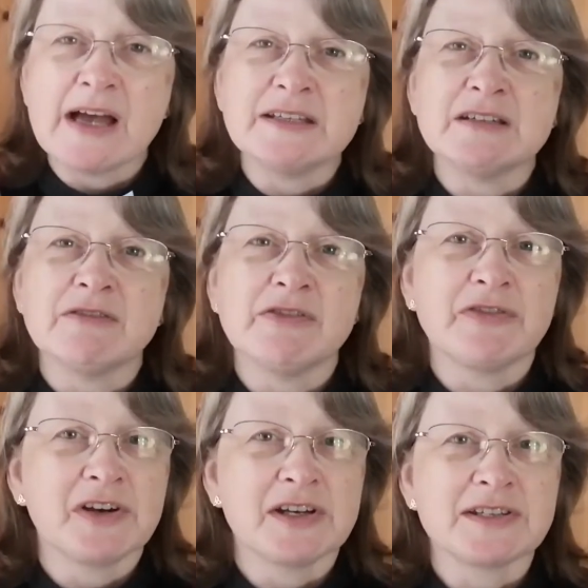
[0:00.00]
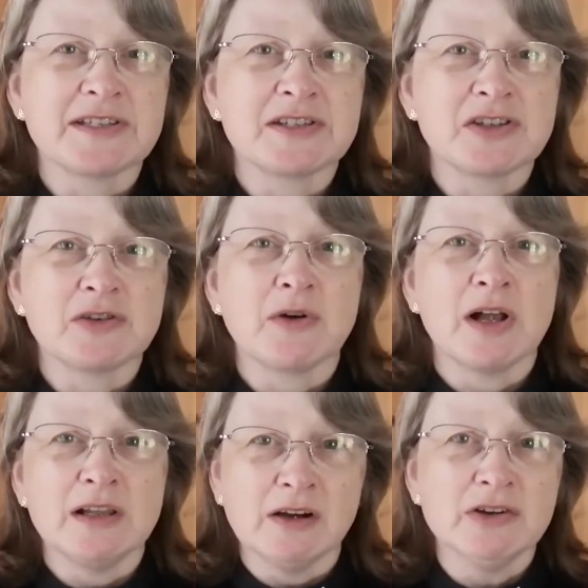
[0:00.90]
and it refers to
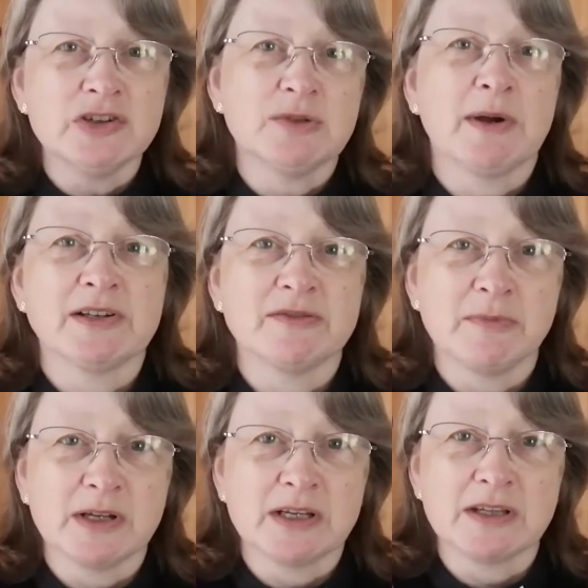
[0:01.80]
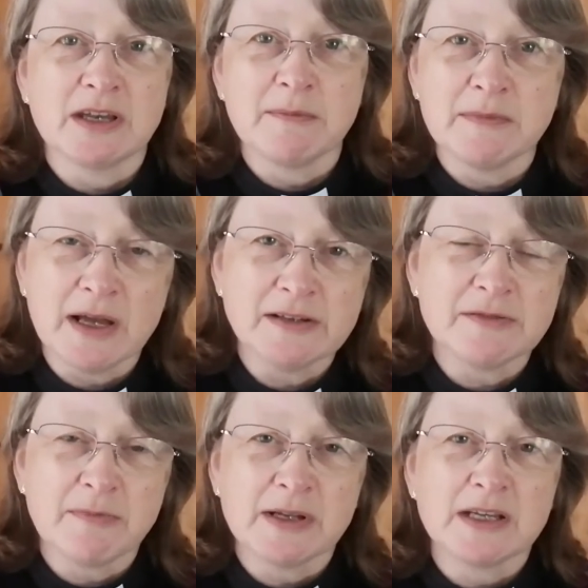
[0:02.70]
a large amount of money, the
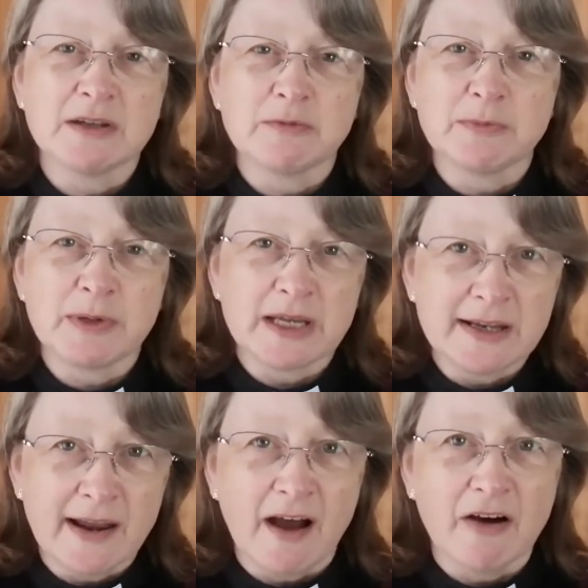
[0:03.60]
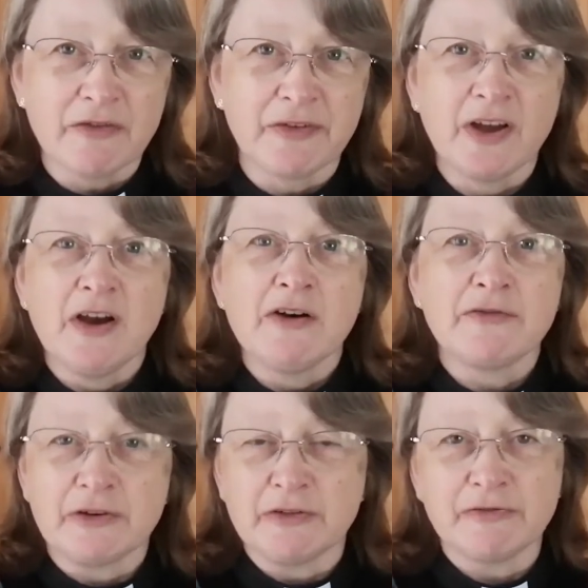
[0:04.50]
amount of money that would be enough
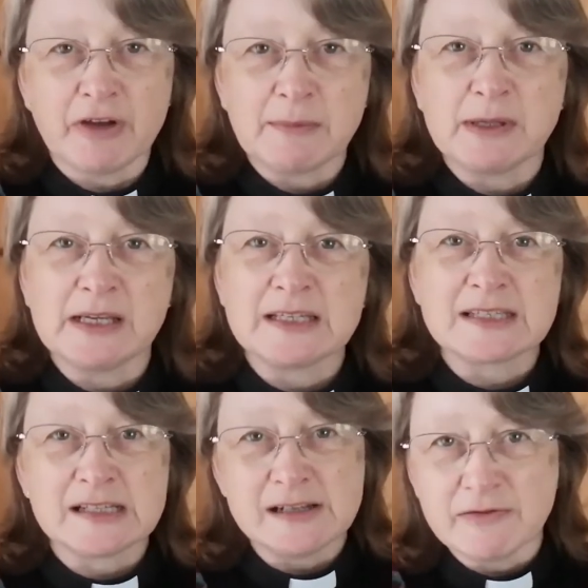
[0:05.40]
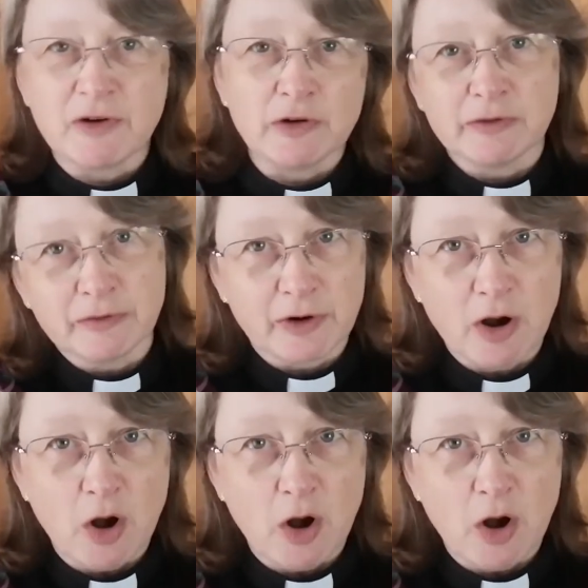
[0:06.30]
for a family to live on for a